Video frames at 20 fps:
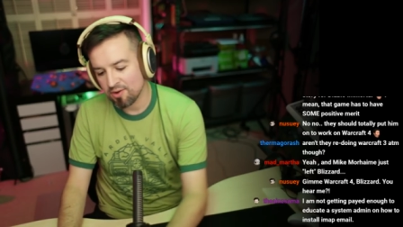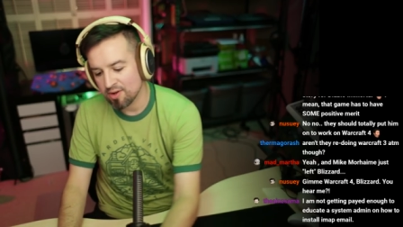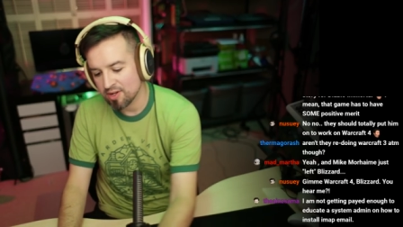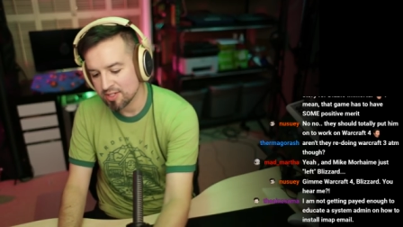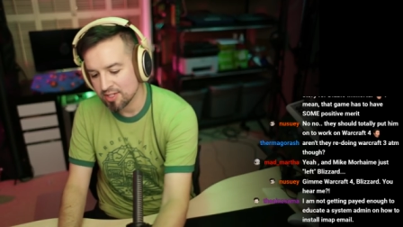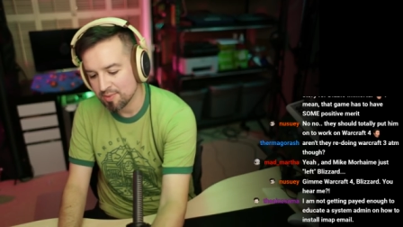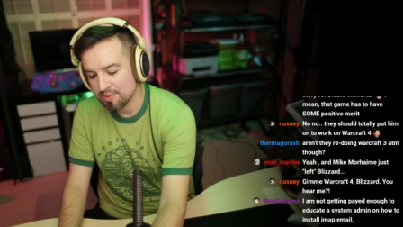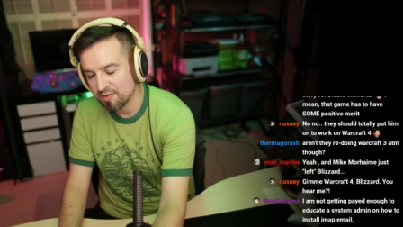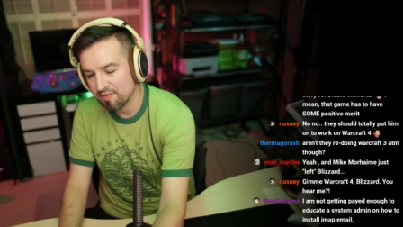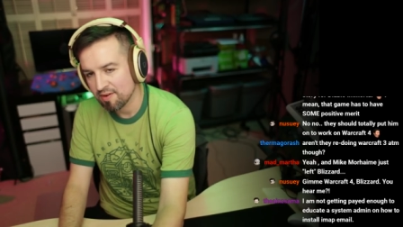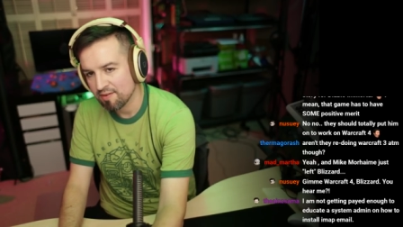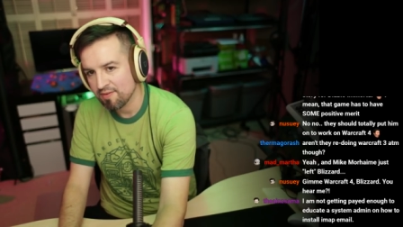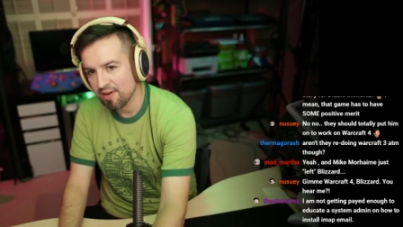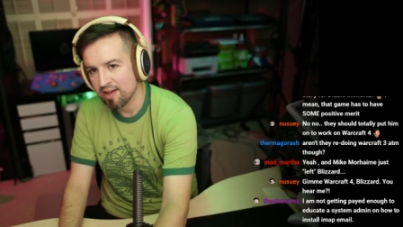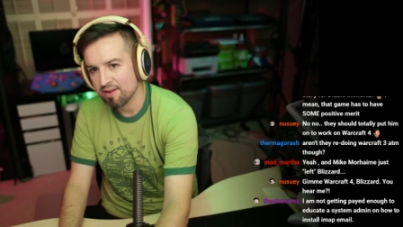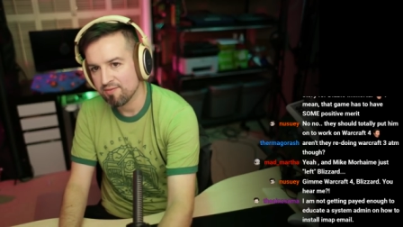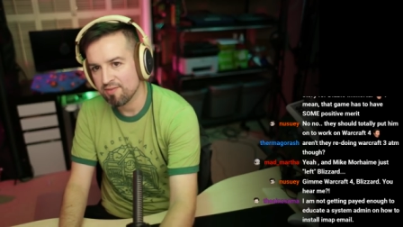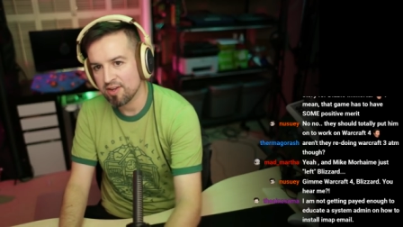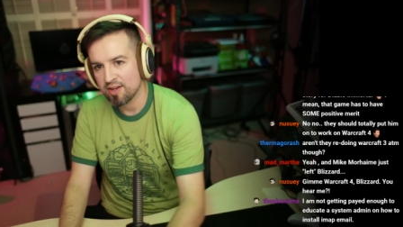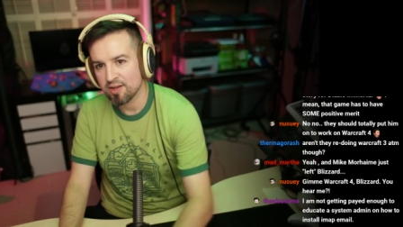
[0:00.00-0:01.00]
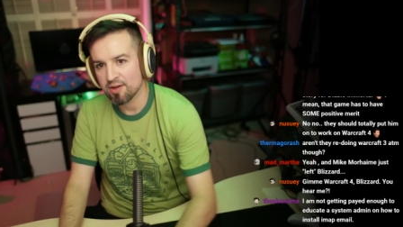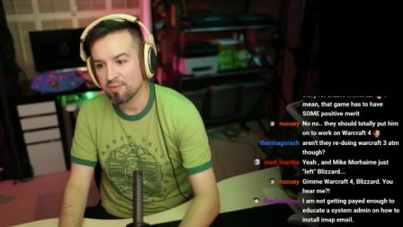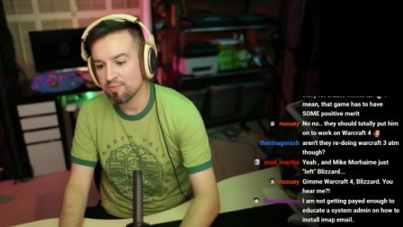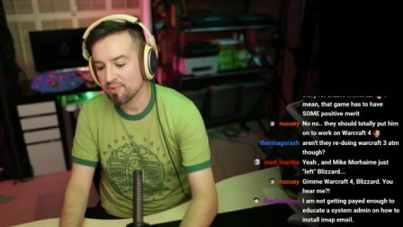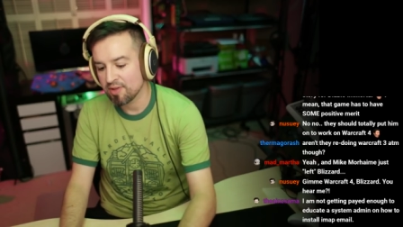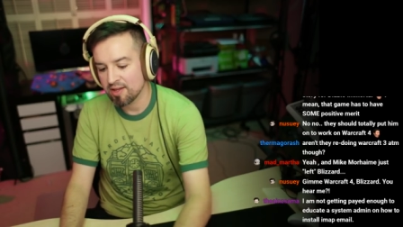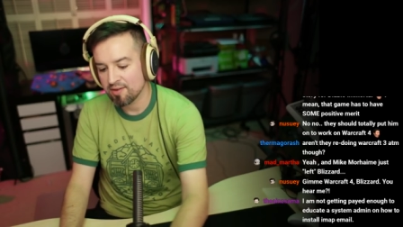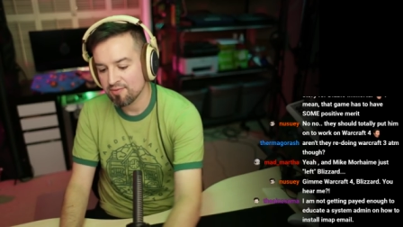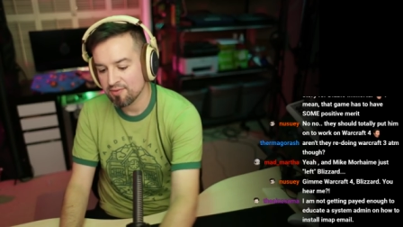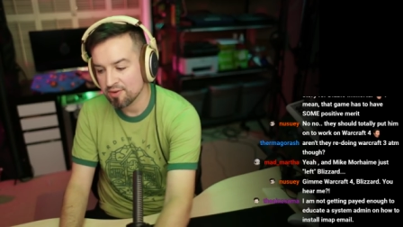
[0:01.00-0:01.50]
Hold on a second. Let me see if I can find a video
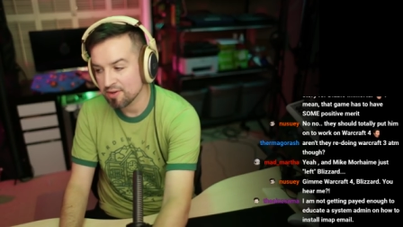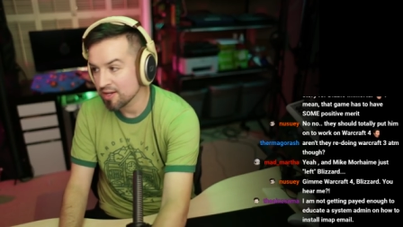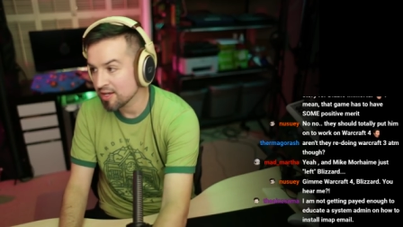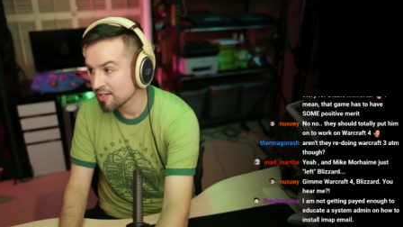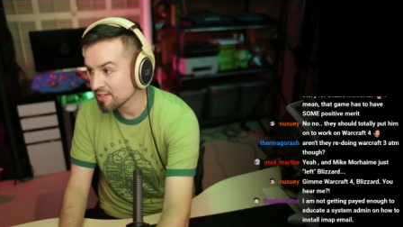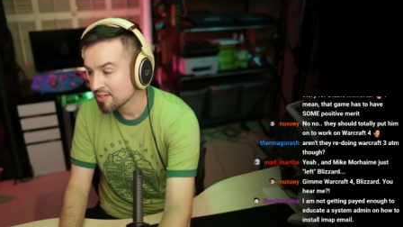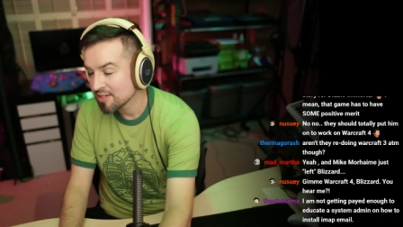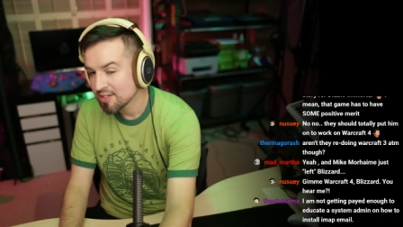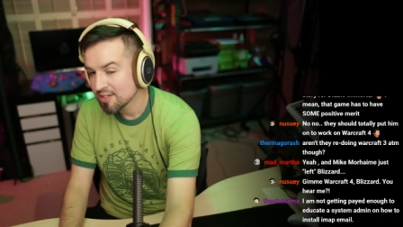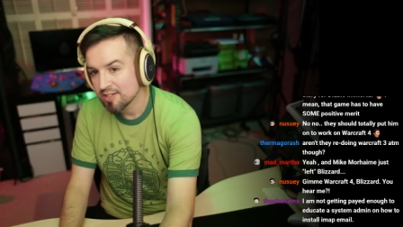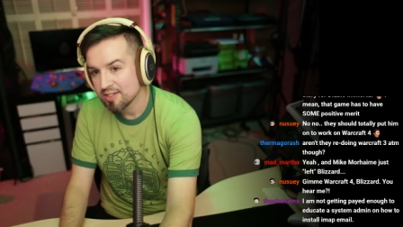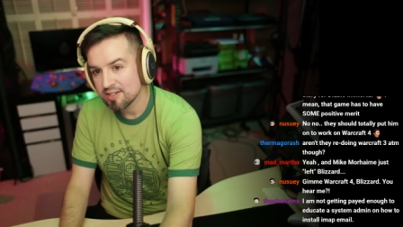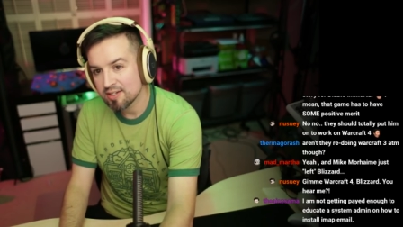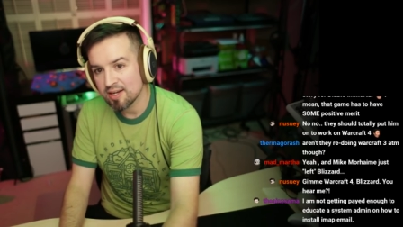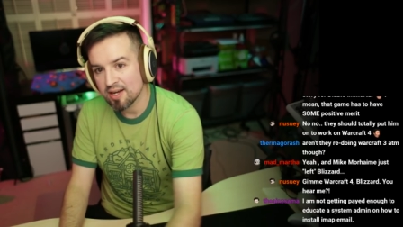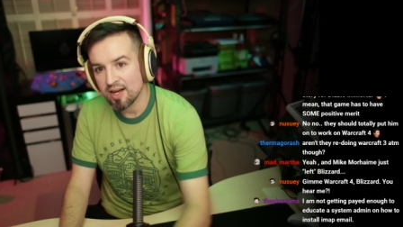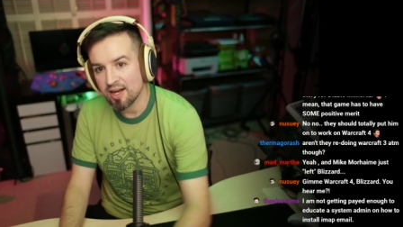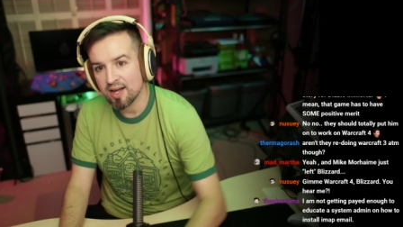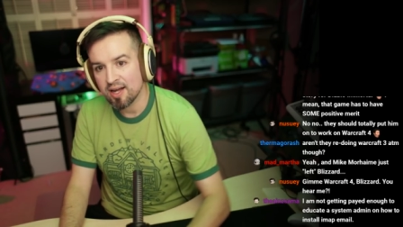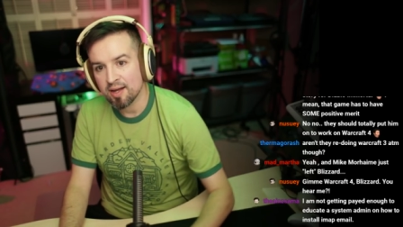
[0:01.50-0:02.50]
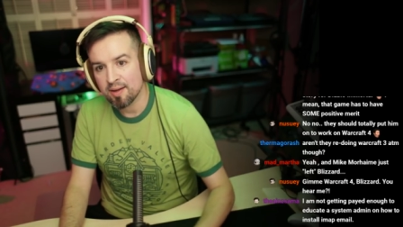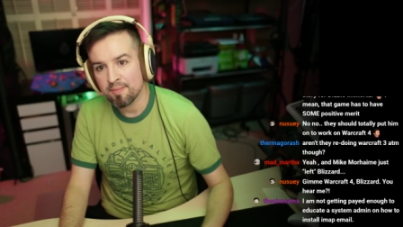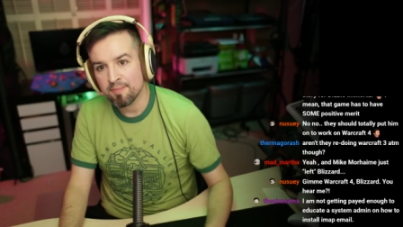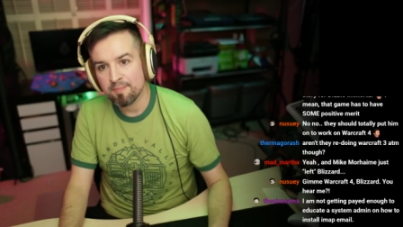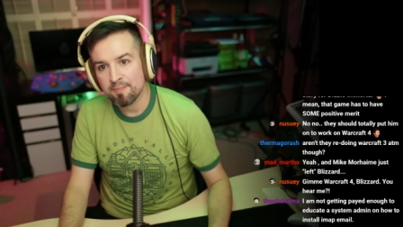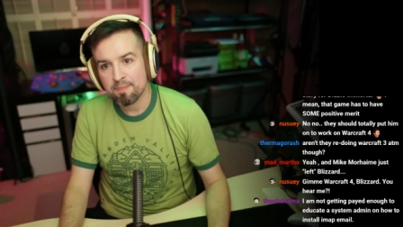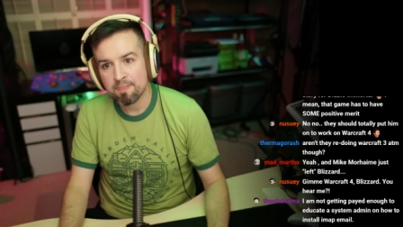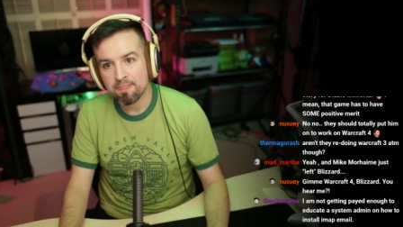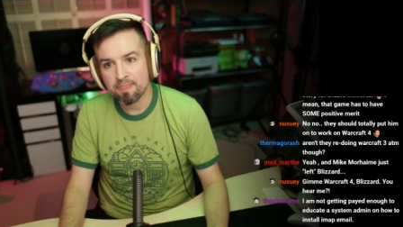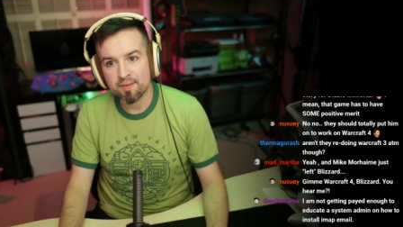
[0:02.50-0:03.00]
to play it for you guys.
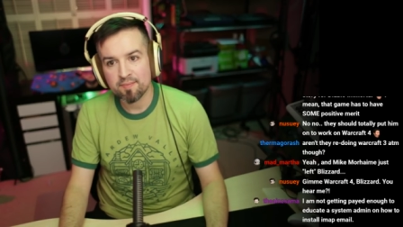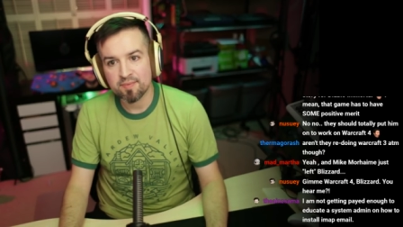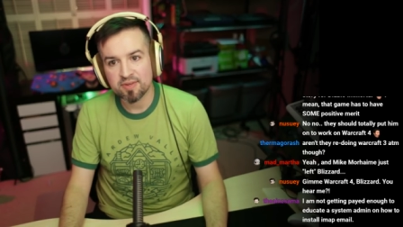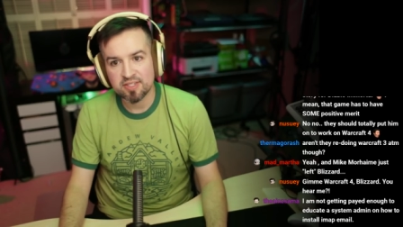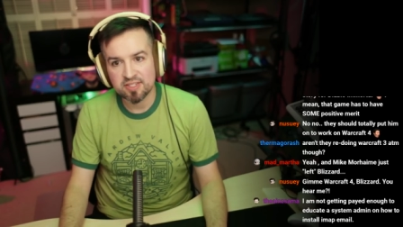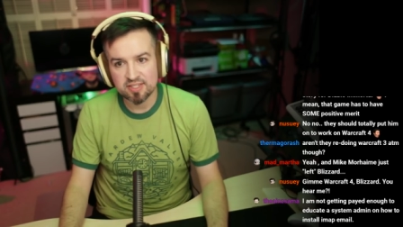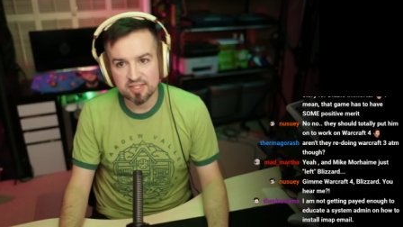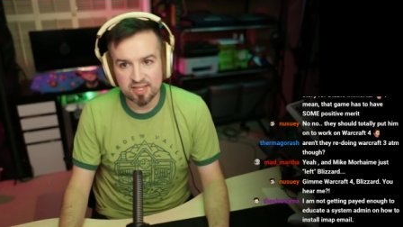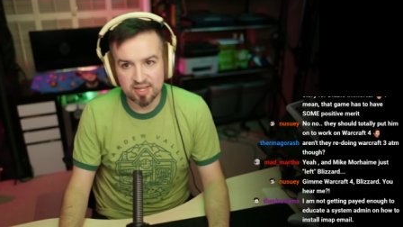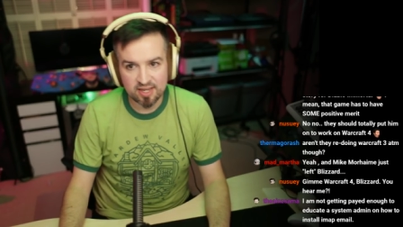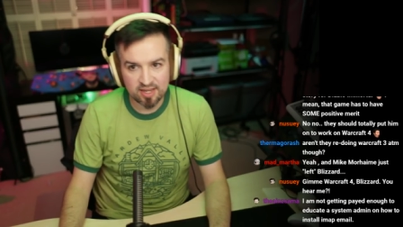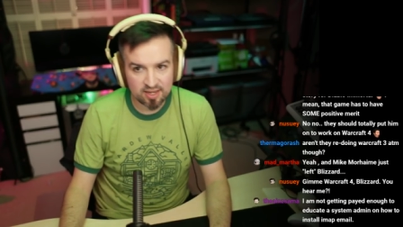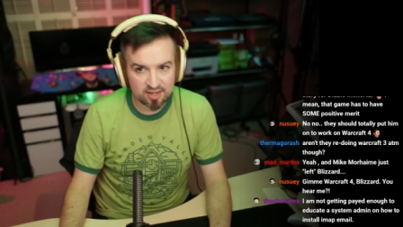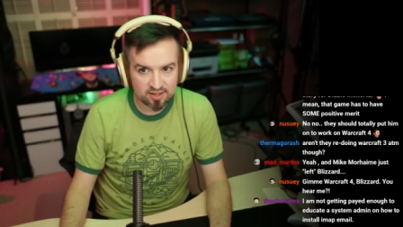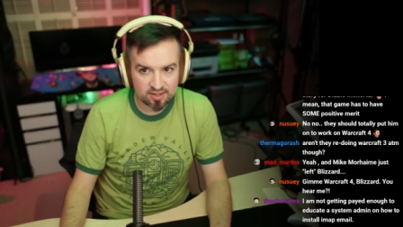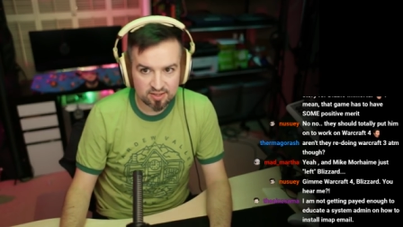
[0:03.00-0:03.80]
Let me see.